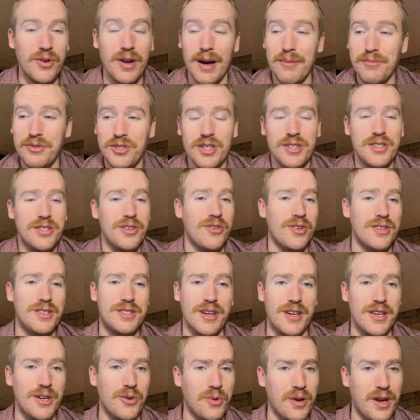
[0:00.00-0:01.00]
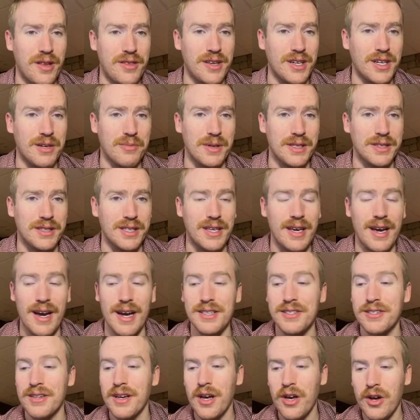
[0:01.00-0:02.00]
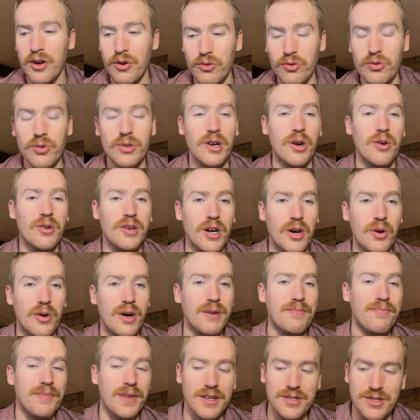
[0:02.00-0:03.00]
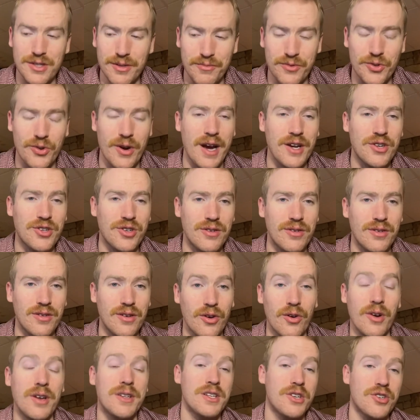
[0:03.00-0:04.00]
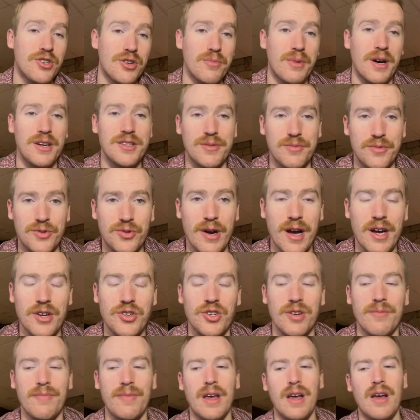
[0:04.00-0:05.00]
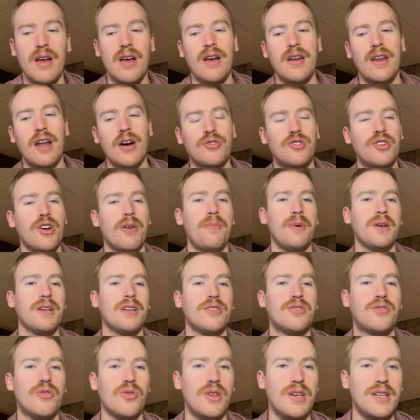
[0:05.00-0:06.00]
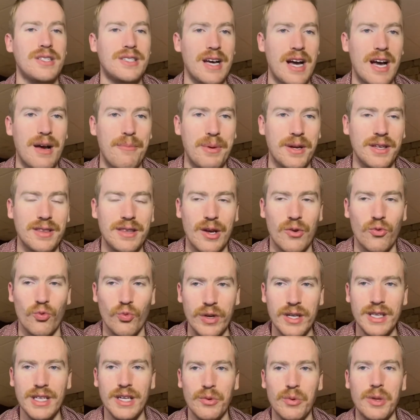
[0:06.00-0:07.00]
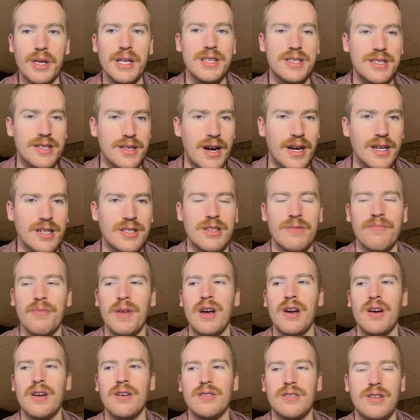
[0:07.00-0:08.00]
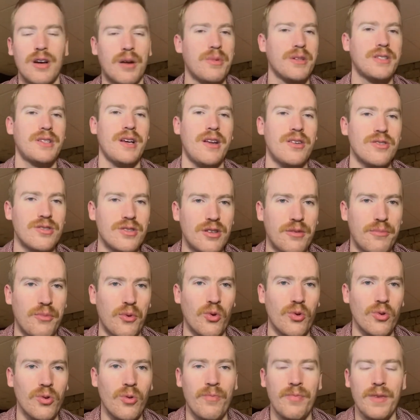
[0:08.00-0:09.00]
I'm just here to tell you what I think about the Cats. Ugo going is subtraction or addition by subtraction. Now, jumping into the topic that really, really sucks, Doug McDaniel's in the portal.